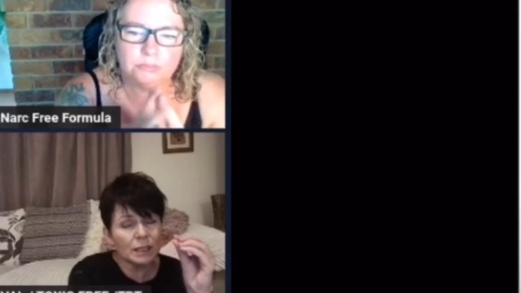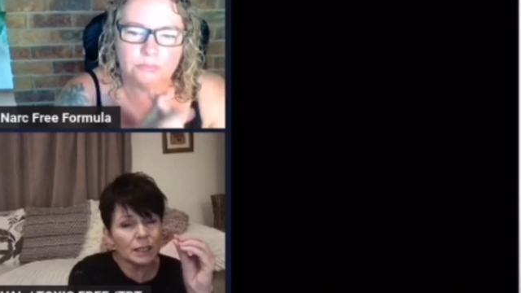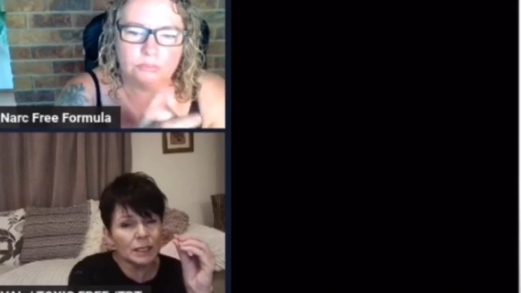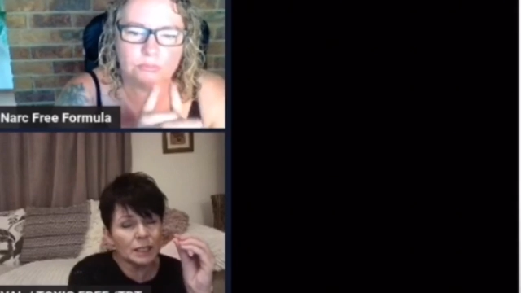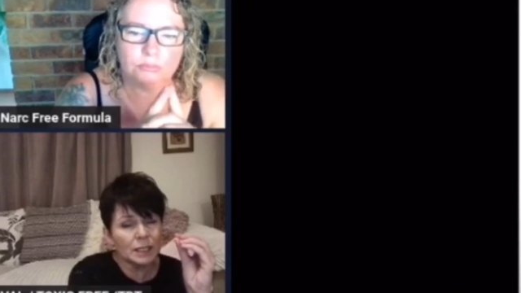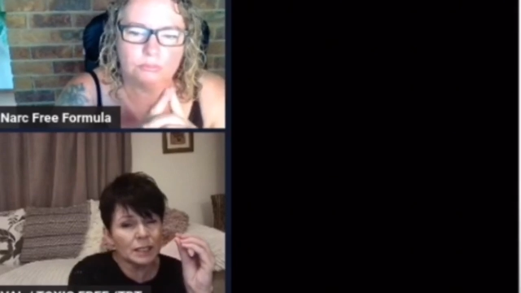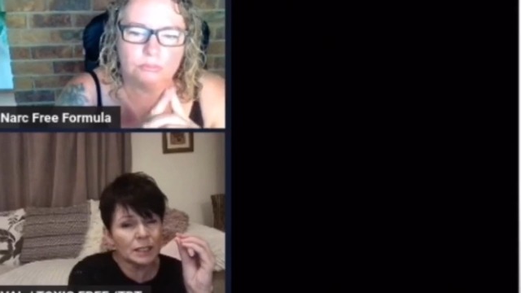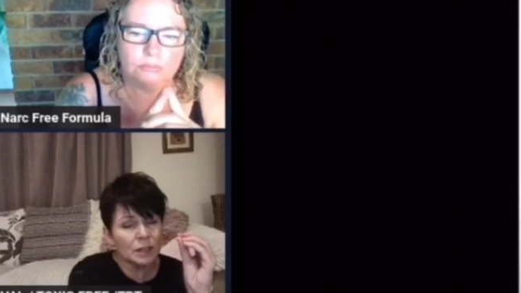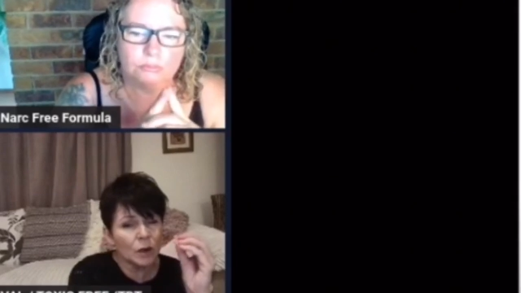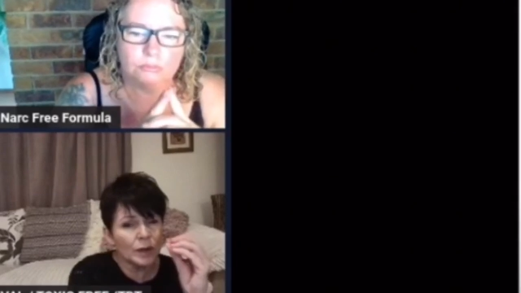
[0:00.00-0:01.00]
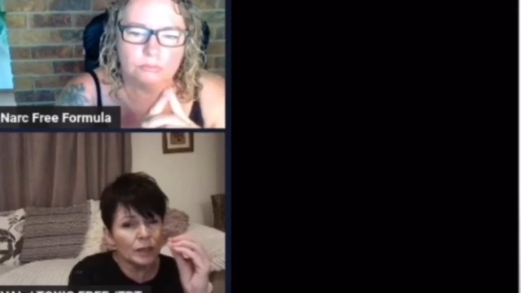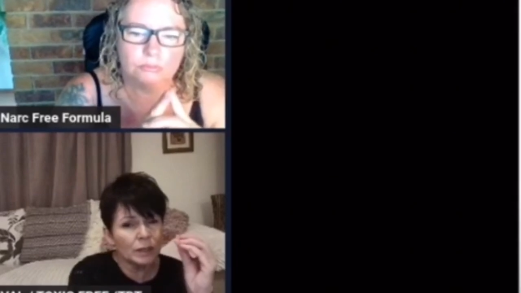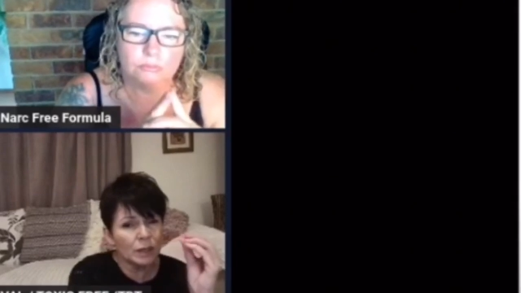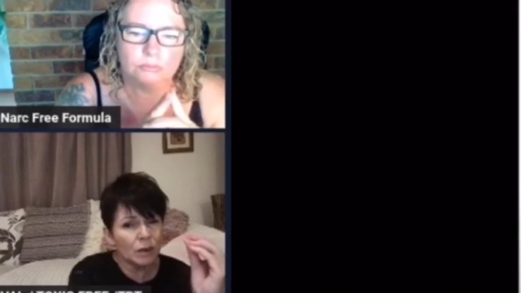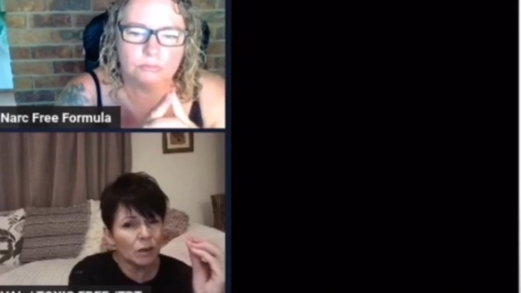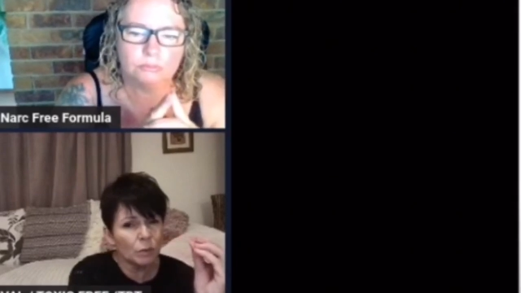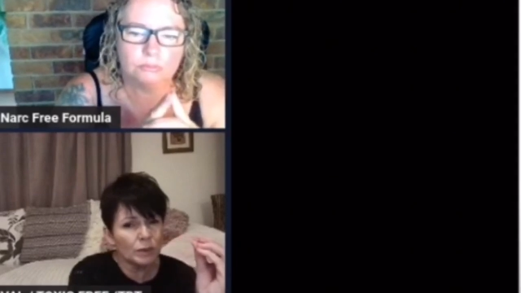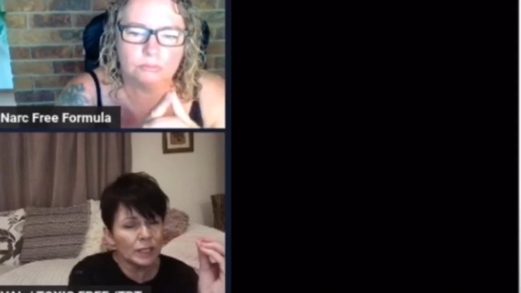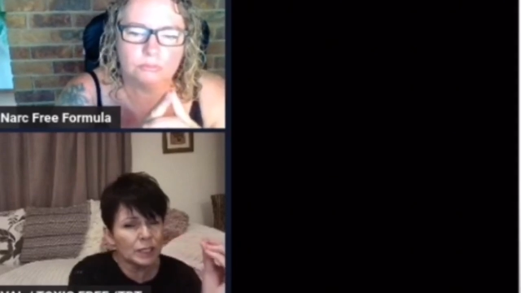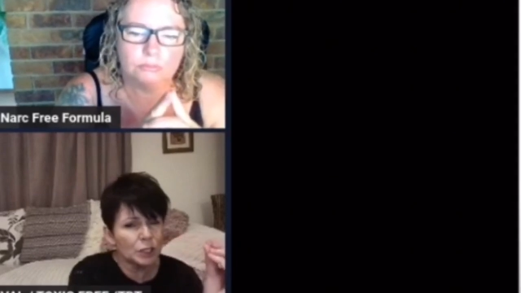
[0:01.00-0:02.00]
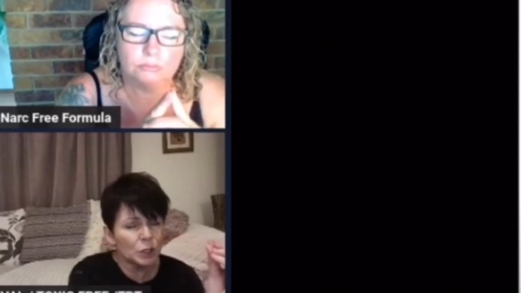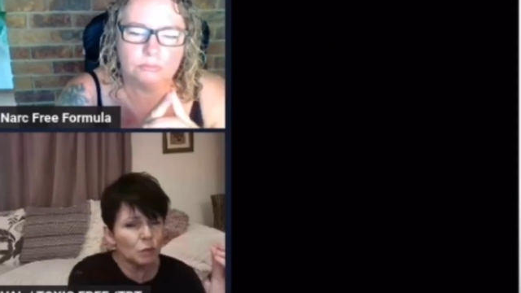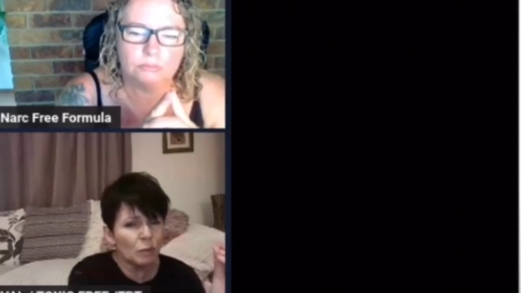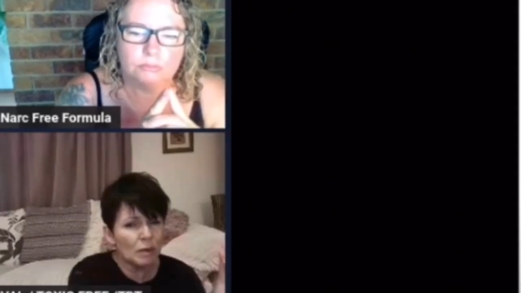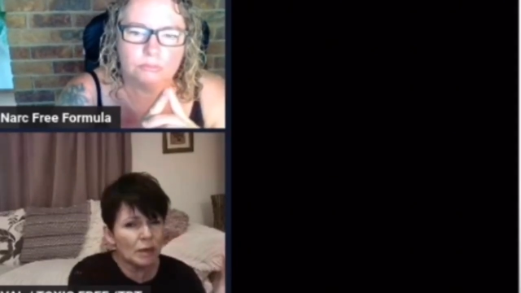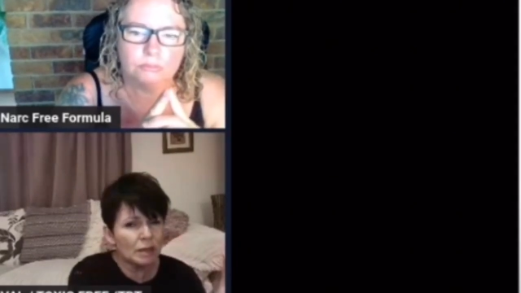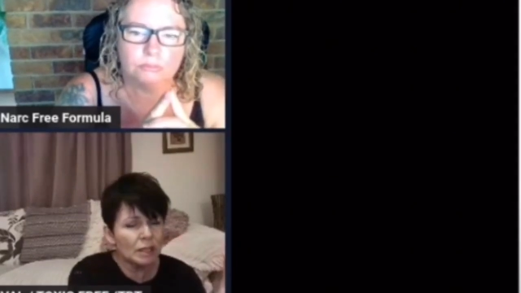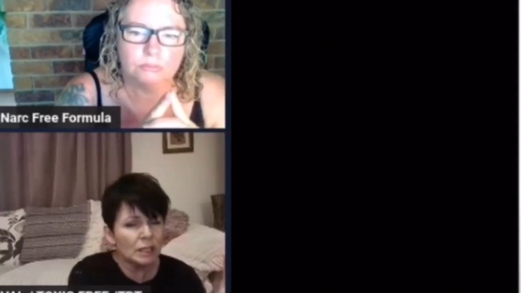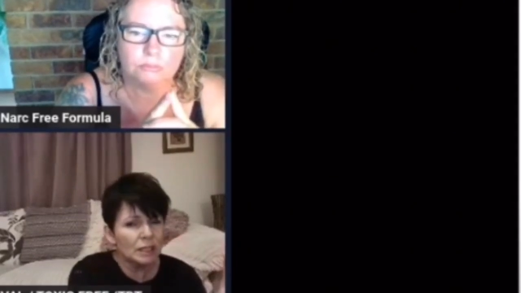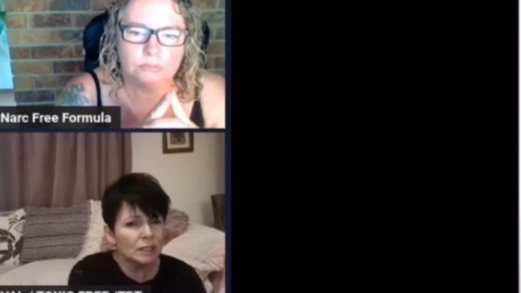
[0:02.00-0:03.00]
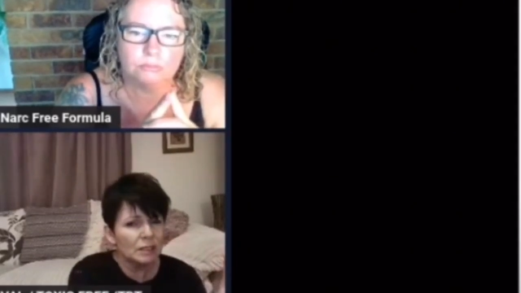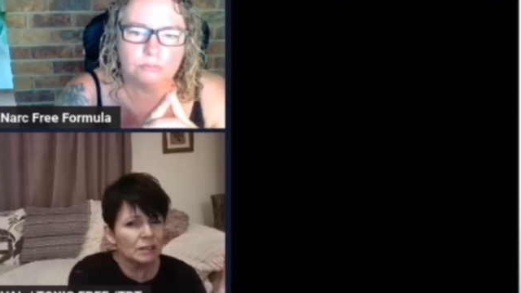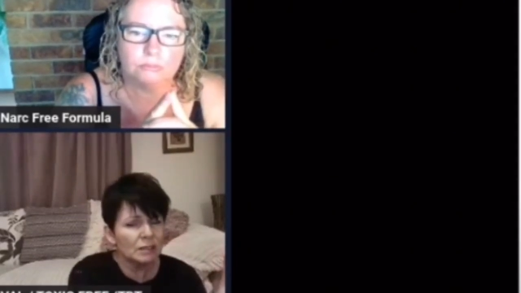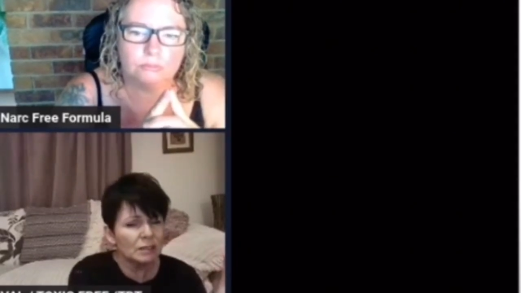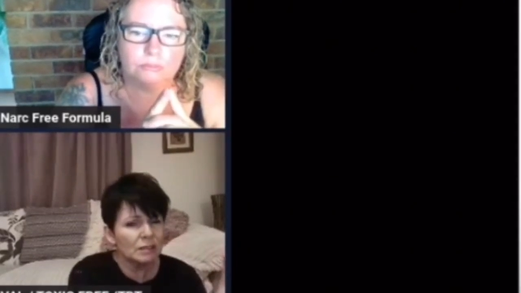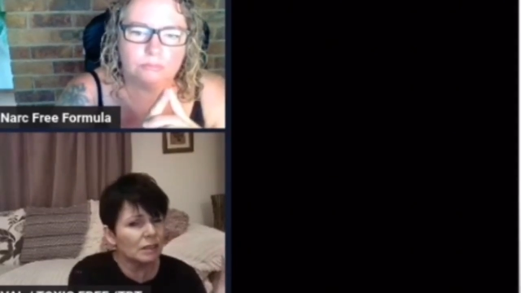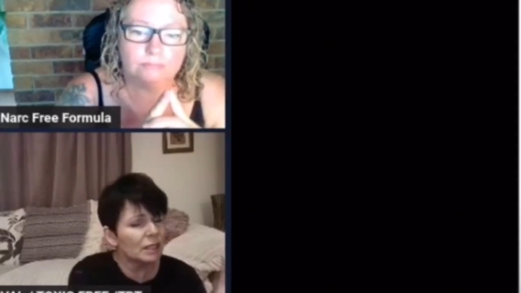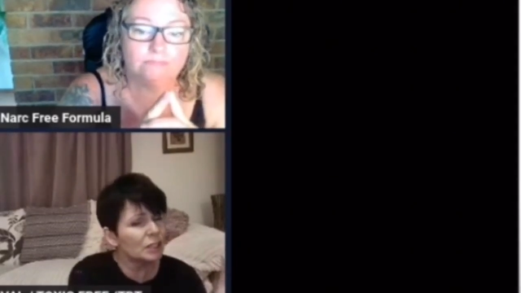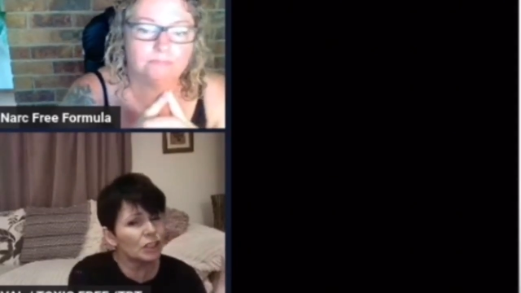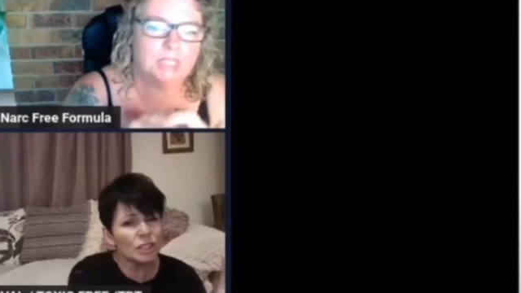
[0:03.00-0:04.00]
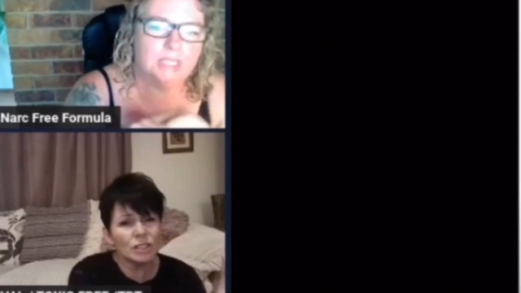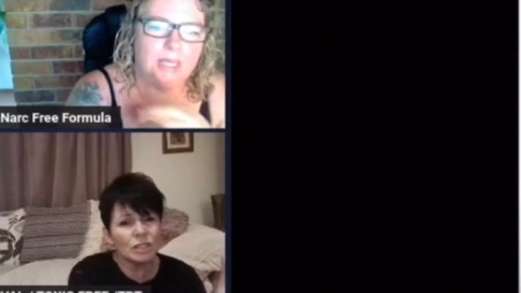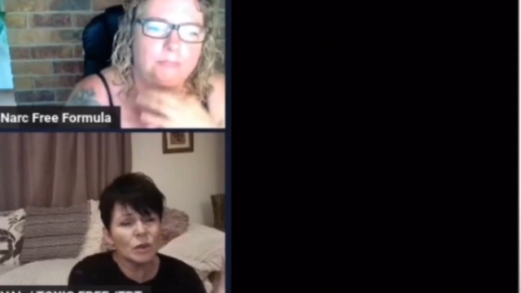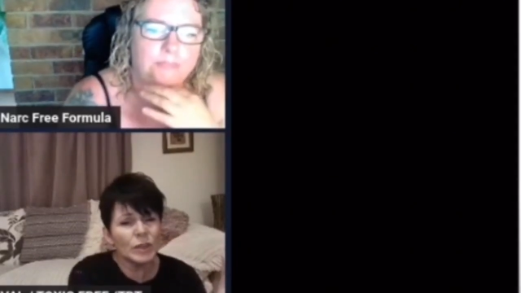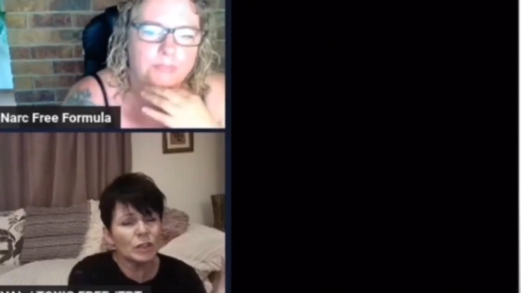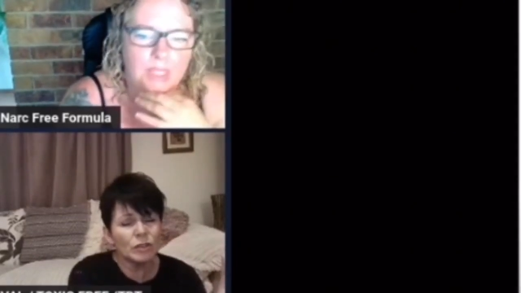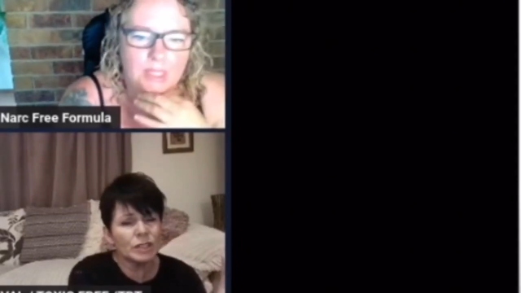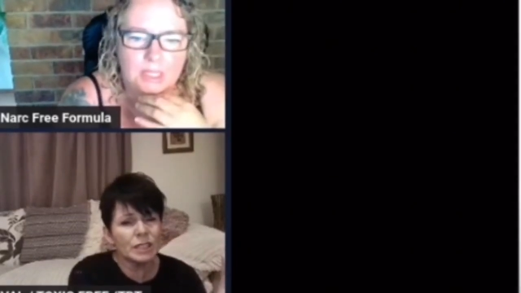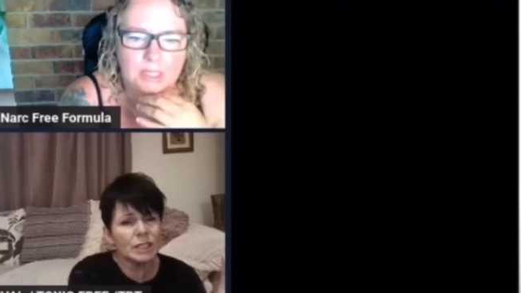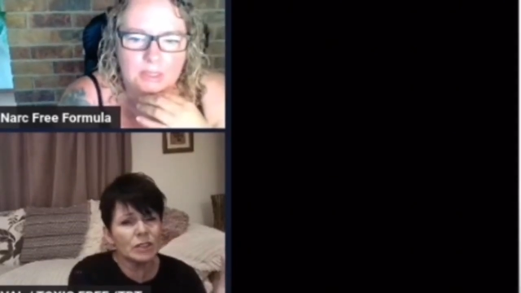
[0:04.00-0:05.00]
Speaker 1: is is going along with these two women that is just so interesting